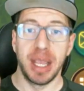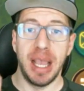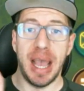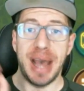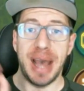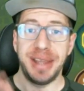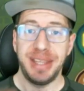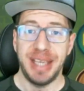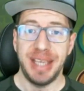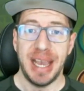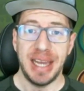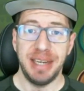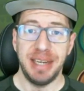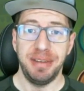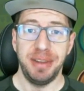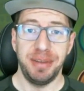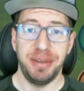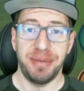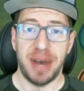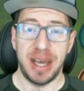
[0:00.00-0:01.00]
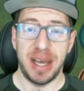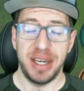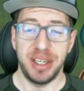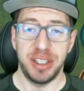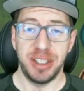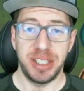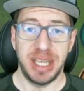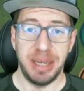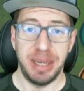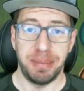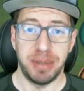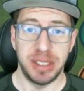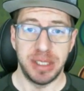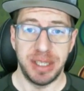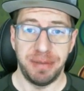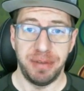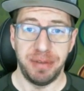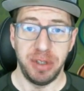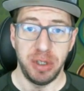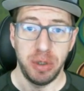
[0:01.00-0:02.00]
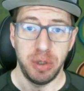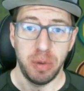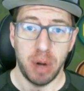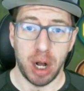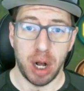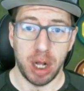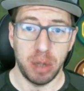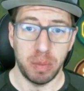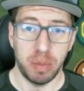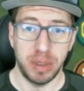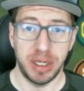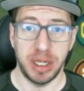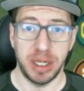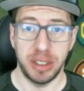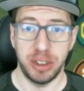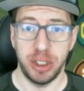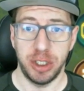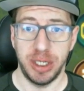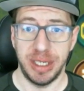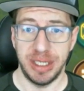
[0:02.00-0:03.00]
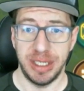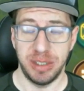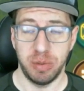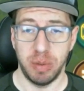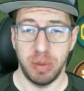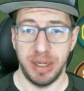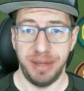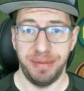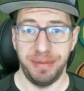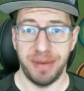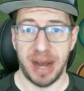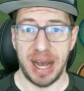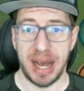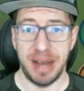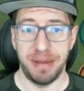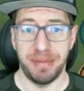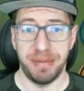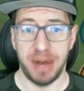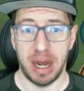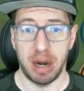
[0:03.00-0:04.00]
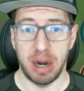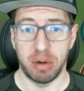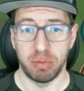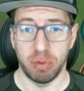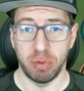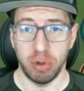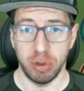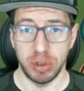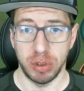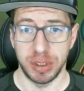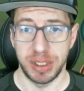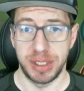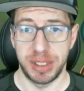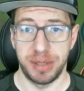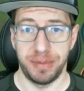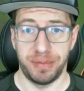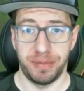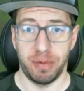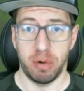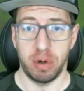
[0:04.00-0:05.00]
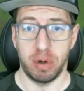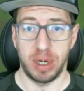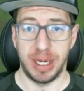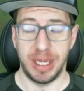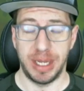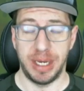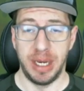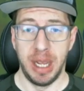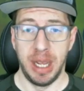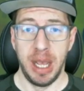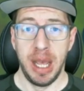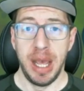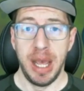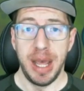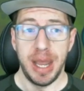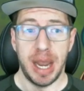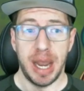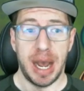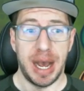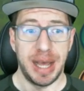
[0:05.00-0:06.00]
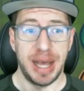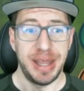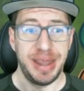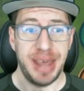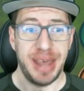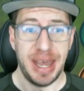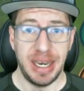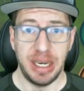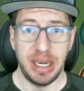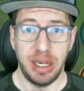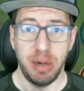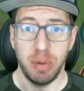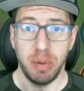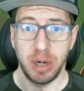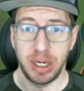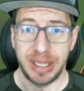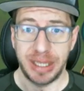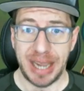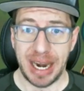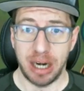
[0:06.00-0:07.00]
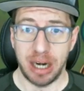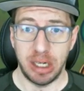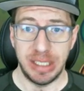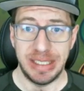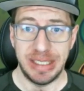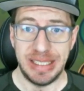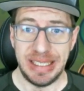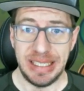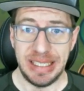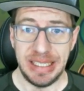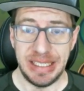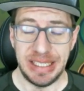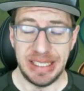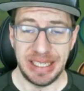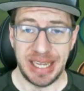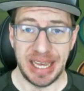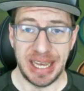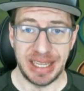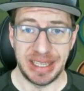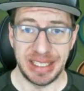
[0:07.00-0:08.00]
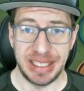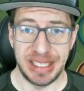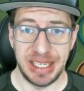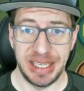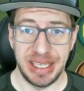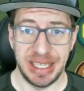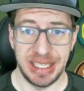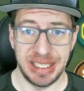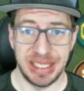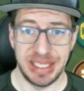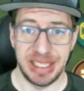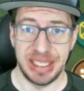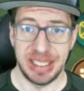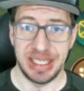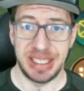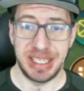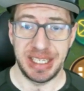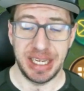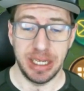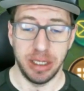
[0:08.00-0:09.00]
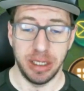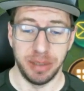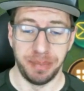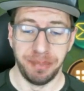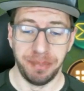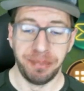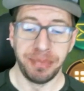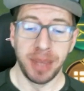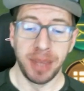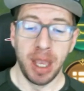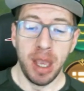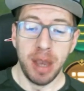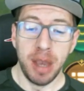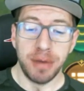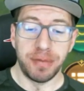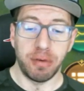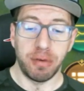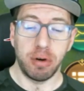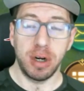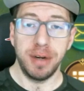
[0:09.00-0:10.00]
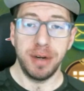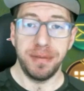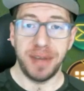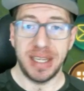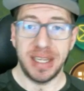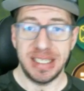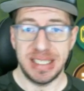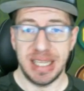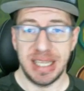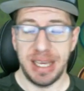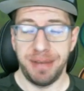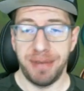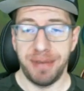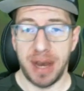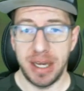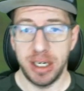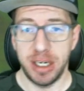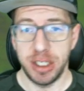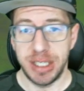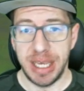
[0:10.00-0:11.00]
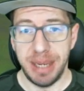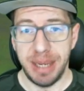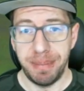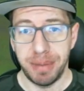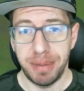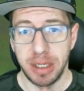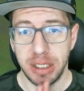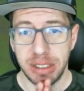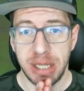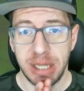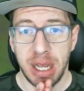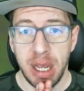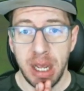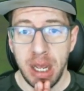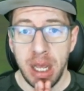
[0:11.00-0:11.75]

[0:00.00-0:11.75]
at the end of the Finders Keepers, if you do all 125 rolls for it, then you are guaranteed to get the skill. For events like Finders Keepers,